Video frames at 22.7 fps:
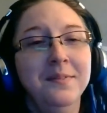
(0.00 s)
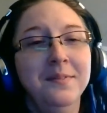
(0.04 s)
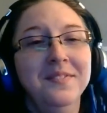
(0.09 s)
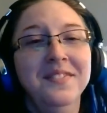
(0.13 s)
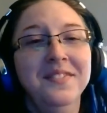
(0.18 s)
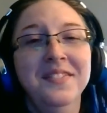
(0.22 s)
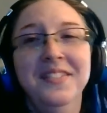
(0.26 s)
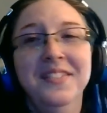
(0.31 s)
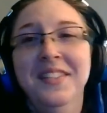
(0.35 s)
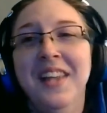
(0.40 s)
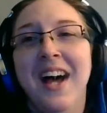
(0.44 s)

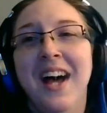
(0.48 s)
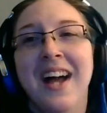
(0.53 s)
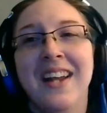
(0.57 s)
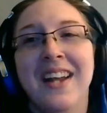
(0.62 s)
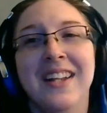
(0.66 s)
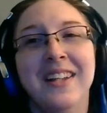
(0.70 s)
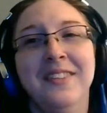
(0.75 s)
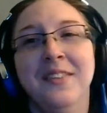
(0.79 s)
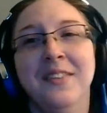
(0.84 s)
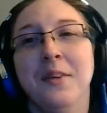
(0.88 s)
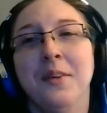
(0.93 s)
Not
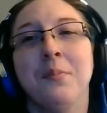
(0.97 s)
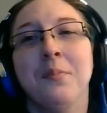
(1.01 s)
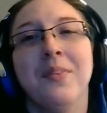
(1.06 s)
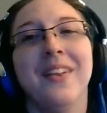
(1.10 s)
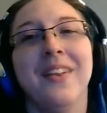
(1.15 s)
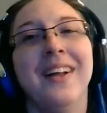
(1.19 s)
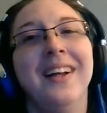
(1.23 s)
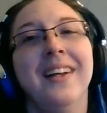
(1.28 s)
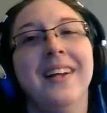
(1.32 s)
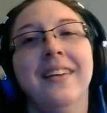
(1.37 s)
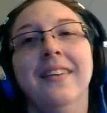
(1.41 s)
even
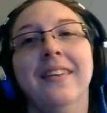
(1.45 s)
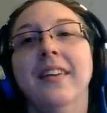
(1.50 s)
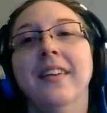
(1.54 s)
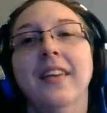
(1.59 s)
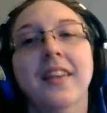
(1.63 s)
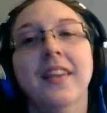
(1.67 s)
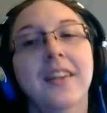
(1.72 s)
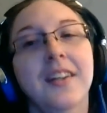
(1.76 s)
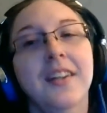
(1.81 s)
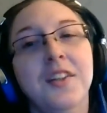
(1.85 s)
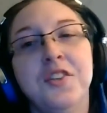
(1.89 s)
playing.
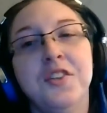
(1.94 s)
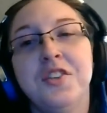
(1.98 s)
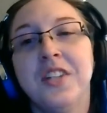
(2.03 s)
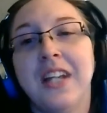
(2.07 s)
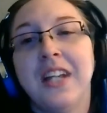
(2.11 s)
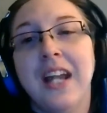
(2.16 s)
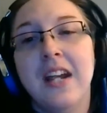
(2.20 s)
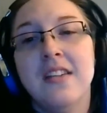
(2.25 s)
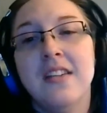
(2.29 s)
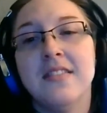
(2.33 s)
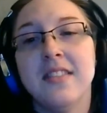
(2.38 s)
She
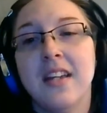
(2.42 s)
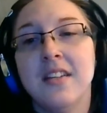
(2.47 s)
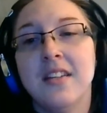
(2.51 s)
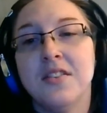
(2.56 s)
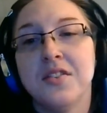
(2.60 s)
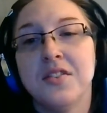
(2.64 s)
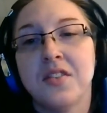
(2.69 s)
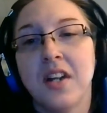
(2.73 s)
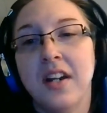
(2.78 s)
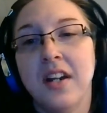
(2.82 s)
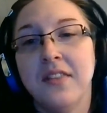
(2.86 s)
can't say it
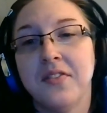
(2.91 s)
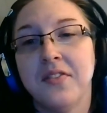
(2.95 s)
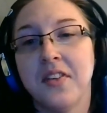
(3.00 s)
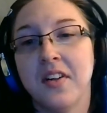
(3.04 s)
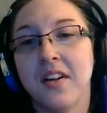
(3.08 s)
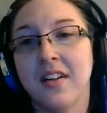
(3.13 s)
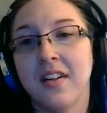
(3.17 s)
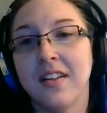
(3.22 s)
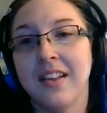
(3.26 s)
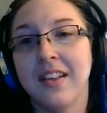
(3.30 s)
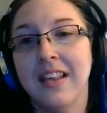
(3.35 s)
straight for
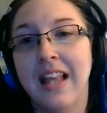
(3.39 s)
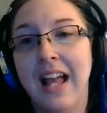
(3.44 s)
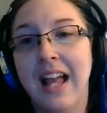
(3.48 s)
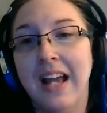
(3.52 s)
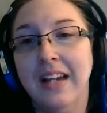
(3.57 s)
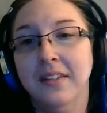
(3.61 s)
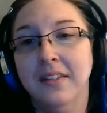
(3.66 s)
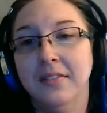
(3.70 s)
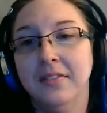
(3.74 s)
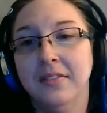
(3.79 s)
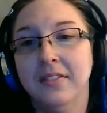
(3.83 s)
her
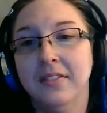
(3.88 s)
life.